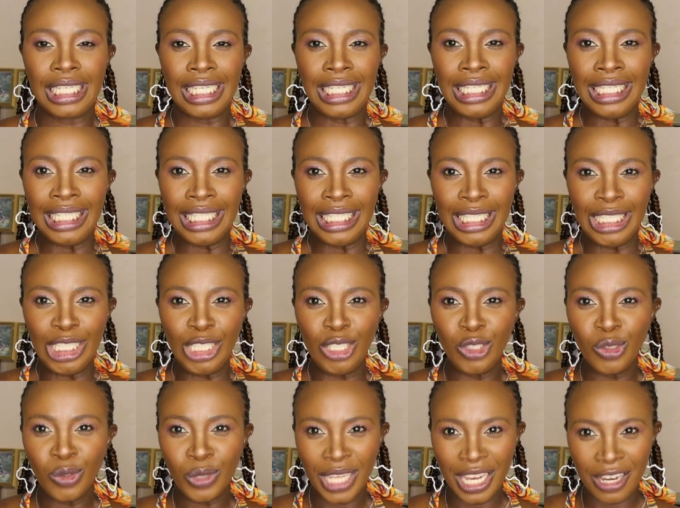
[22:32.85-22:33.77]

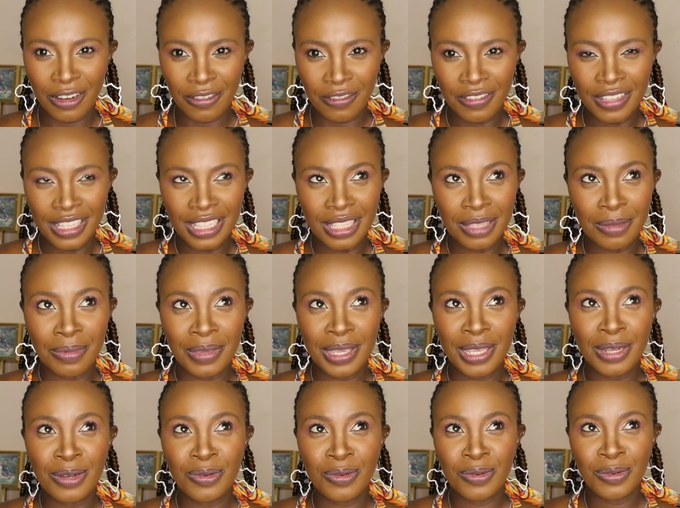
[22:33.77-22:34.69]
you can feel the
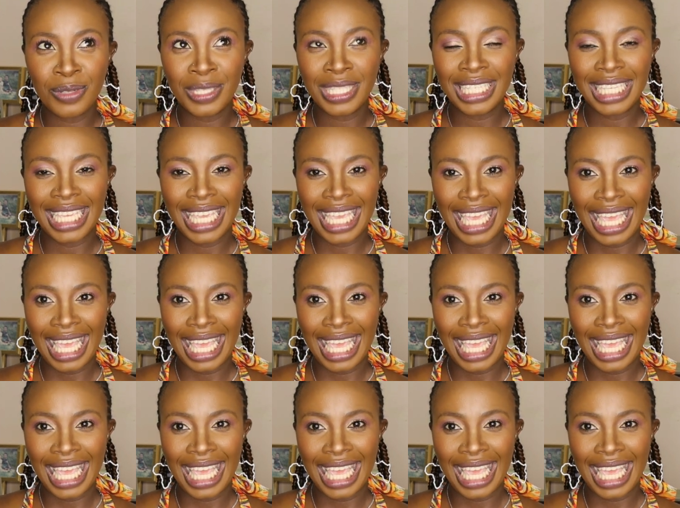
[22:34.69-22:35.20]
pain, Wooty.